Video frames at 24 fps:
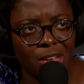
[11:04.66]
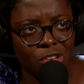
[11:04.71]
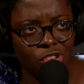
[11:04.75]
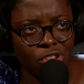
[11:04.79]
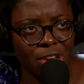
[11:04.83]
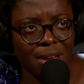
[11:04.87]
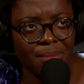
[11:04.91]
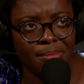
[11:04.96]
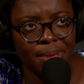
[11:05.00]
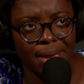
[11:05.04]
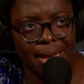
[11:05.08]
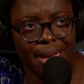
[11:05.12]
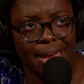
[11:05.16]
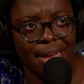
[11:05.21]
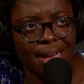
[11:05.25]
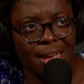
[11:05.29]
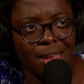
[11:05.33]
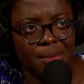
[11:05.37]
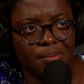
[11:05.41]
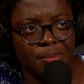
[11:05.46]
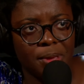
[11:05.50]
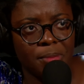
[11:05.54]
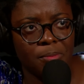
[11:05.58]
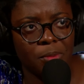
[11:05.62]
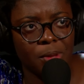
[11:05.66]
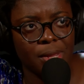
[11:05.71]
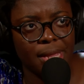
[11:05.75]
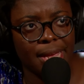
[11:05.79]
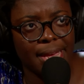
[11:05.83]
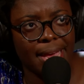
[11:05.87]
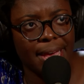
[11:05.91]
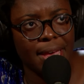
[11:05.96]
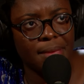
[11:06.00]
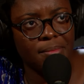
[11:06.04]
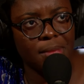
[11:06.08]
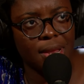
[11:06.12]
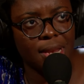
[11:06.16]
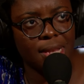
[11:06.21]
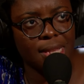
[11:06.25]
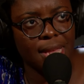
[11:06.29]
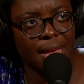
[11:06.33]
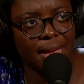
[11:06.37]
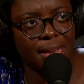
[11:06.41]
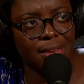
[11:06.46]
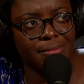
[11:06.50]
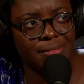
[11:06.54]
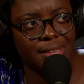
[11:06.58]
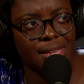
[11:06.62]
Achebe and people like him and
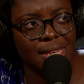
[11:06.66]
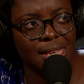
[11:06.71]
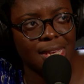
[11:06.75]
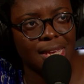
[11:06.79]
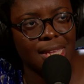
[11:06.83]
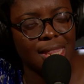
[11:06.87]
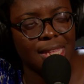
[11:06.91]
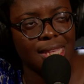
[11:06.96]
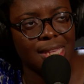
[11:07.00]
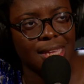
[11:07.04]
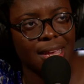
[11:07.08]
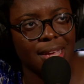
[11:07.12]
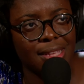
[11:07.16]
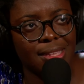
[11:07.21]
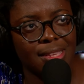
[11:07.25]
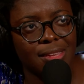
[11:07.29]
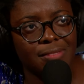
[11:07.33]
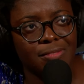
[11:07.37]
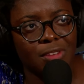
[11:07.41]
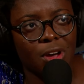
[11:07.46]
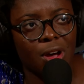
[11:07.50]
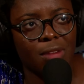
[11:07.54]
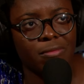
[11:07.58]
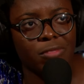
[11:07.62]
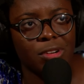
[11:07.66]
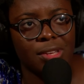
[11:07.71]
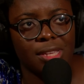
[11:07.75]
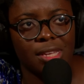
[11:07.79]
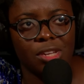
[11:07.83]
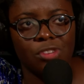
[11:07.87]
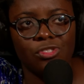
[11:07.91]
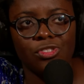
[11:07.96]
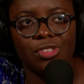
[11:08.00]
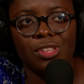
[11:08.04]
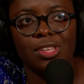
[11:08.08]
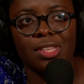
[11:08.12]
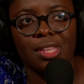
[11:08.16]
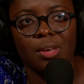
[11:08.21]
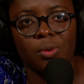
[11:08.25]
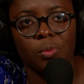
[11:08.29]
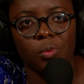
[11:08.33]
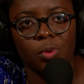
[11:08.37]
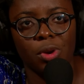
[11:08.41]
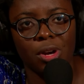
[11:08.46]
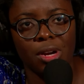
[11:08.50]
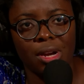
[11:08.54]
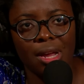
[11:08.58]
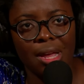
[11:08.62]
kind of seeing these kinds of conversations that
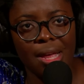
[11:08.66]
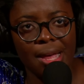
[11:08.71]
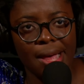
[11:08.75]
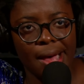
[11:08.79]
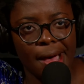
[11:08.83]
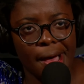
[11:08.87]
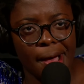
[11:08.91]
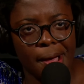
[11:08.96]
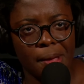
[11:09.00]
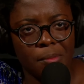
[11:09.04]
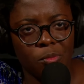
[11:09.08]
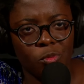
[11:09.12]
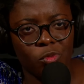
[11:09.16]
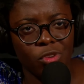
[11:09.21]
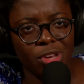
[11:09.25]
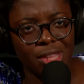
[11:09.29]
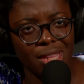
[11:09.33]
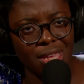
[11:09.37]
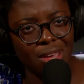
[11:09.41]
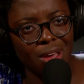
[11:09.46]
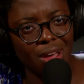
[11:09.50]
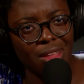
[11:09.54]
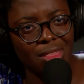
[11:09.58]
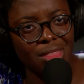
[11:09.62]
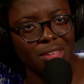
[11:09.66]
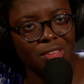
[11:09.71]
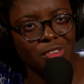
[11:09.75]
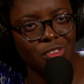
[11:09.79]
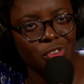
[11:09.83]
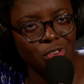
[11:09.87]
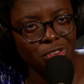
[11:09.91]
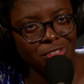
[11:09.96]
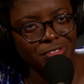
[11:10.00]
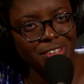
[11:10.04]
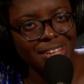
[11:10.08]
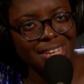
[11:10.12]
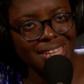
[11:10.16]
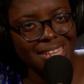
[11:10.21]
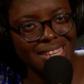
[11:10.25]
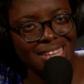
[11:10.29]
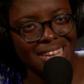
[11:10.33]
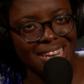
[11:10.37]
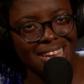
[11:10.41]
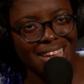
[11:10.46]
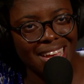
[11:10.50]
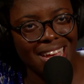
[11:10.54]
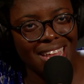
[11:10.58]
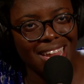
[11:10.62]
weren't um, really on the surface
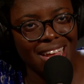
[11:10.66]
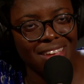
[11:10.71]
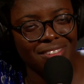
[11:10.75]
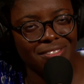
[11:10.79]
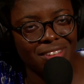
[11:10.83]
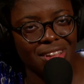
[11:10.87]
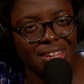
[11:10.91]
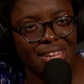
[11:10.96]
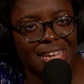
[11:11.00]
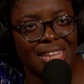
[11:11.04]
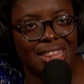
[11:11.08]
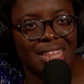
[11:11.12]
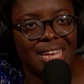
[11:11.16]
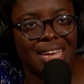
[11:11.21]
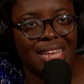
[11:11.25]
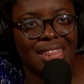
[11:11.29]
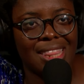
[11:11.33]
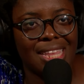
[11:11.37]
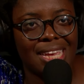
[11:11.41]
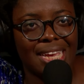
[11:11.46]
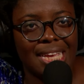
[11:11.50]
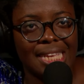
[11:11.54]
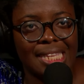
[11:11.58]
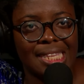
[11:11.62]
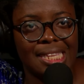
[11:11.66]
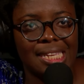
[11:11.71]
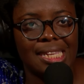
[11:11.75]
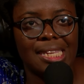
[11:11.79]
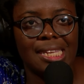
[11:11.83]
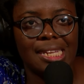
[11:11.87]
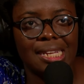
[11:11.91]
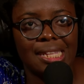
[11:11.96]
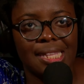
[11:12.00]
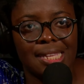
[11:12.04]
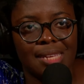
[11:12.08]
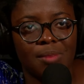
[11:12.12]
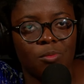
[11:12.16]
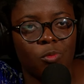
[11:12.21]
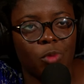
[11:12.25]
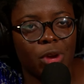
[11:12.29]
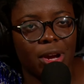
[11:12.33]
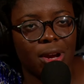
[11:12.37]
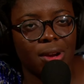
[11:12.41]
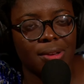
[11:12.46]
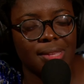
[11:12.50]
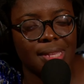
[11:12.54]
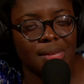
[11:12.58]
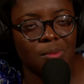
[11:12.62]
and yet I felt like they they existed
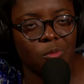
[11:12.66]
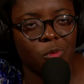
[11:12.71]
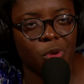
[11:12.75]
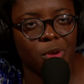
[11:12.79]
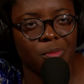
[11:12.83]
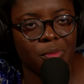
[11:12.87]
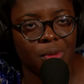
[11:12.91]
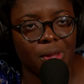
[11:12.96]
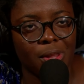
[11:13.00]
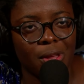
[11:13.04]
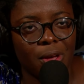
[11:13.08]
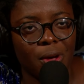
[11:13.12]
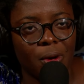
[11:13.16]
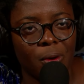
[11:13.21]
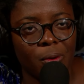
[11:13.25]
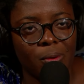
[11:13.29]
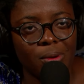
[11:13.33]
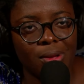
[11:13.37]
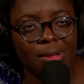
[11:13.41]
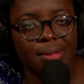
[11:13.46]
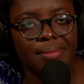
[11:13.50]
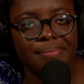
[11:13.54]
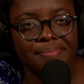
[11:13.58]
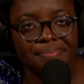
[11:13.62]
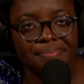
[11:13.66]
somewhere somewhere below.